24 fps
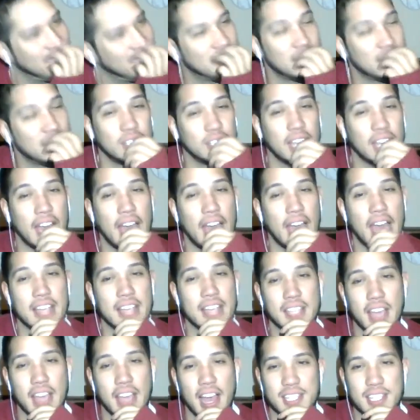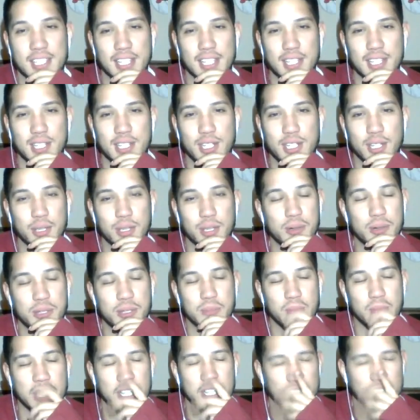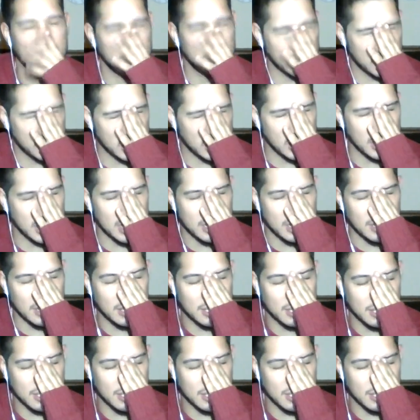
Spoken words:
Dude, that S Costin 2 was my shit.